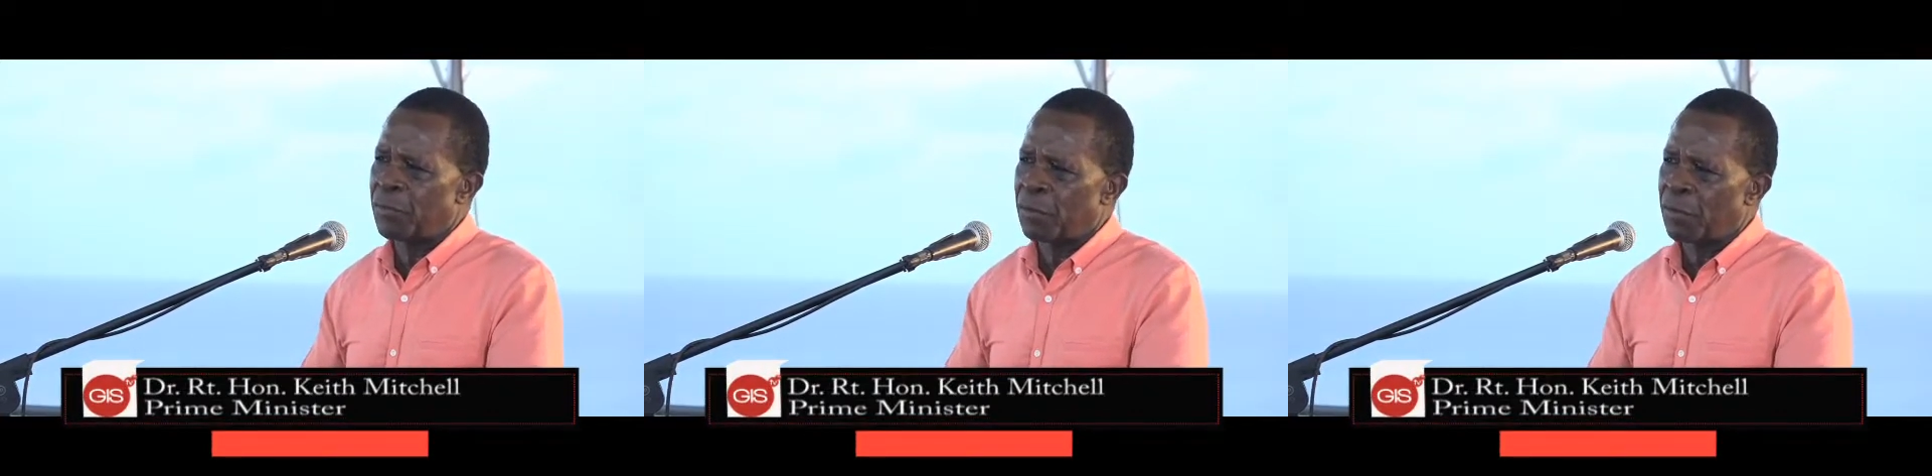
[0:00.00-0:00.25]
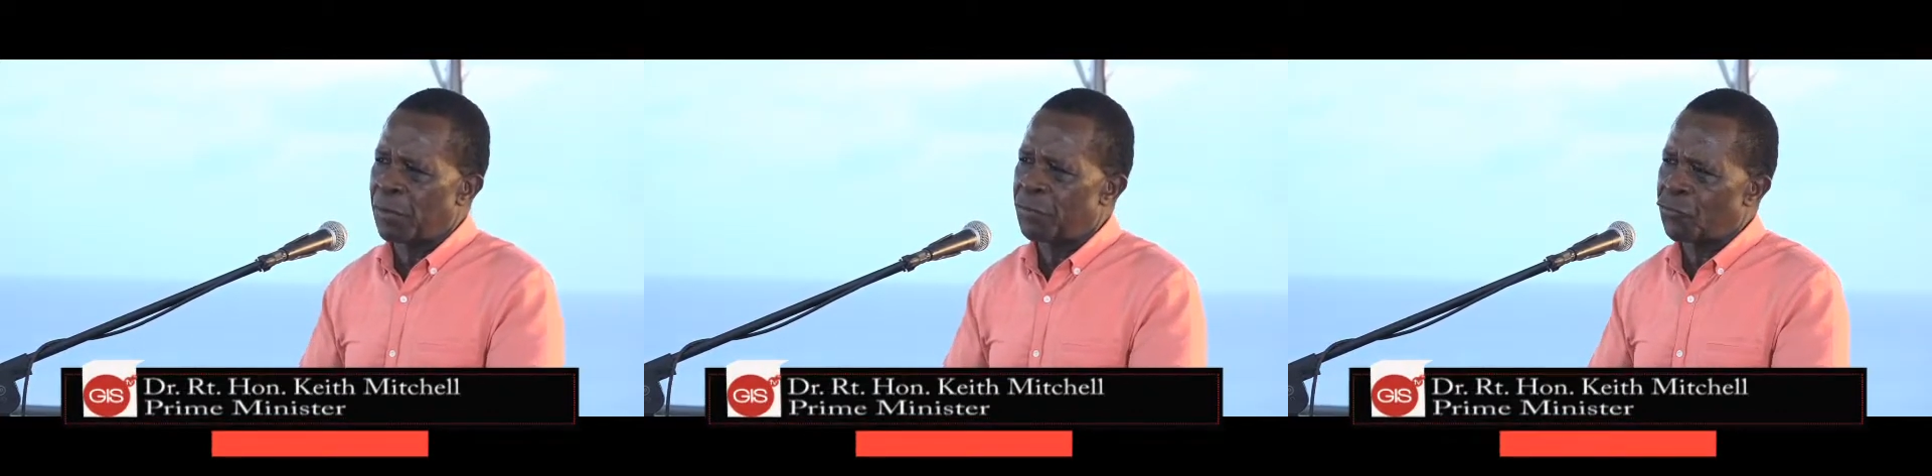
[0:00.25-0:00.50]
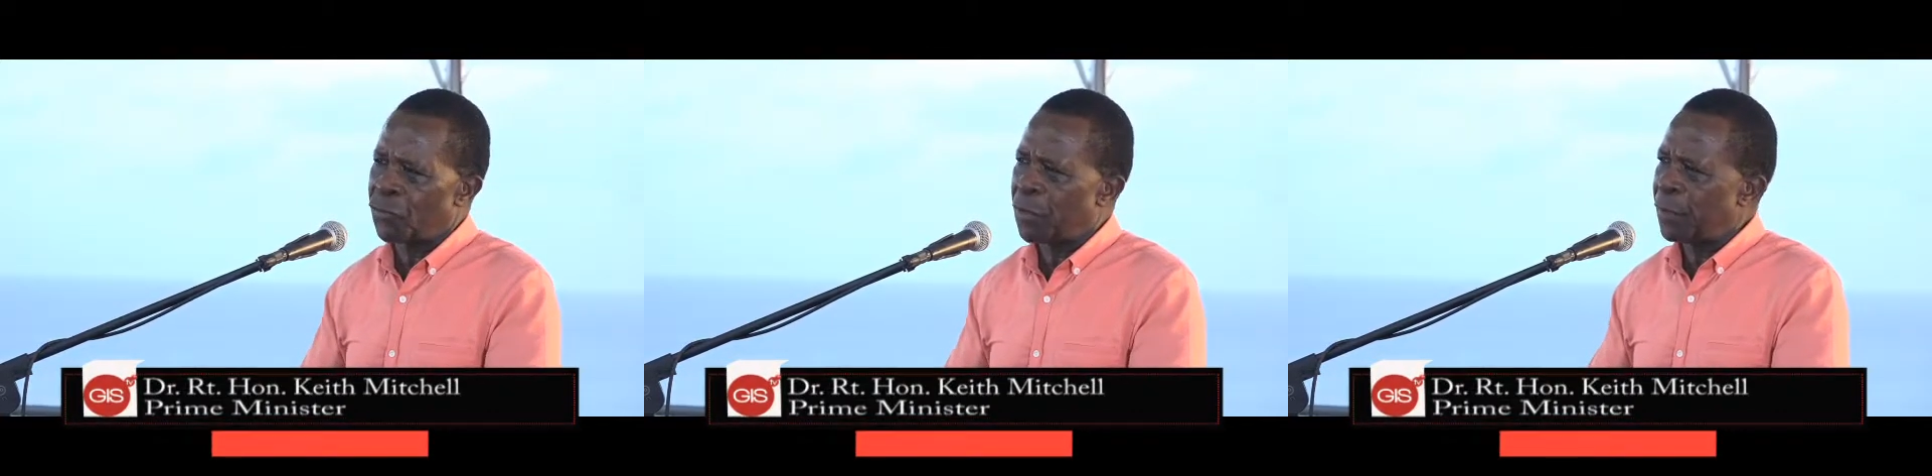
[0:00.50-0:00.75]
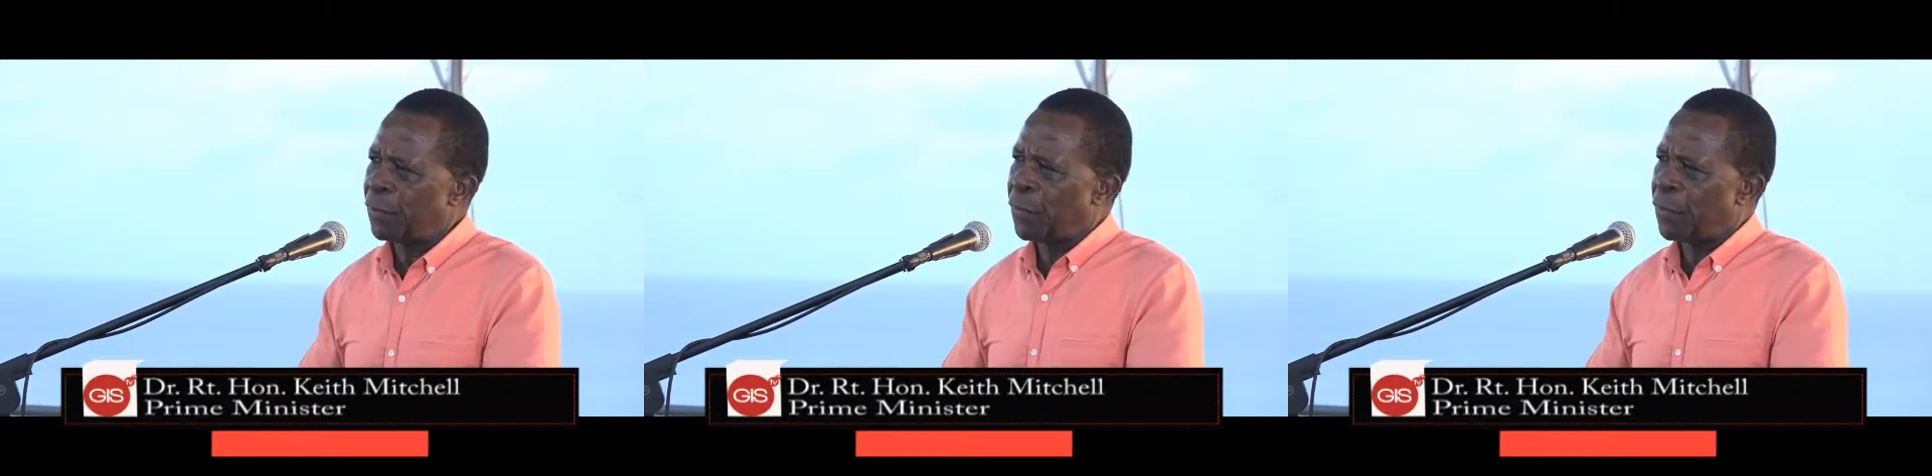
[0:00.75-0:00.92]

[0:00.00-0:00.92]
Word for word: in our country.